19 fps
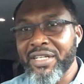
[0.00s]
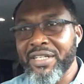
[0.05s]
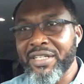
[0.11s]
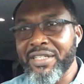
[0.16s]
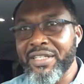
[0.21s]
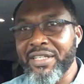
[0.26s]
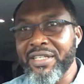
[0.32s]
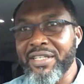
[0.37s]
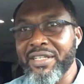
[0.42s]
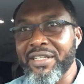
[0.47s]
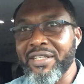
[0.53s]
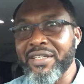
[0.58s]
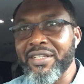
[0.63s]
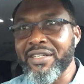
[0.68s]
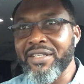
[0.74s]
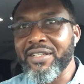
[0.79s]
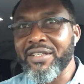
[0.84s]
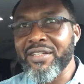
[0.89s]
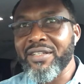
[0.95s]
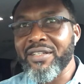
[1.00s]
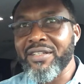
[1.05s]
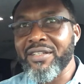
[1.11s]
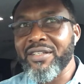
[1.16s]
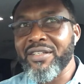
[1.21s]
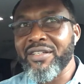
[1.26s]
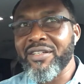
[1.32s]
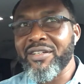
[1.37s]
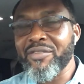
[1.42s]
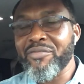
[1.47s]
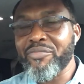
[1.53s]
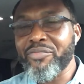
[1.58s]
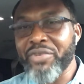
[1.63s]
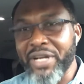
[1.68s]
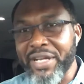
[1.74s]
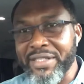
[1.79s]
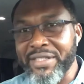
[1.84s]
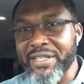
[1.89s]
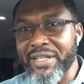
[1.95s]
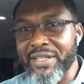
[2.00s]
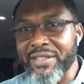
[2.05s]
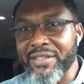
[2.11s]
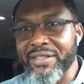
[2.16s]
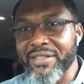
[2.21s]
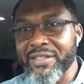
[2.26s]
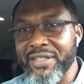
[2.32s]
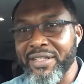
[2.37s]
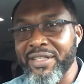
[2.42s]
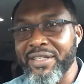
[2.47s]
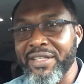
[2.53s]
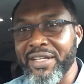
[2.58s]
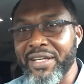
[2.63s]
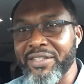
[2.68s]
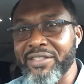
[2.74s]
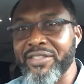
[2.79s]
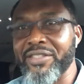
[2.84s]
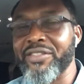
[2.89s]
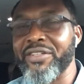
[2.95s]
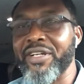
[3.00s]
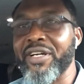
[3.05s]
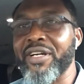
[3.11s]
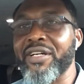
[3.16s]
the present in Nigeria.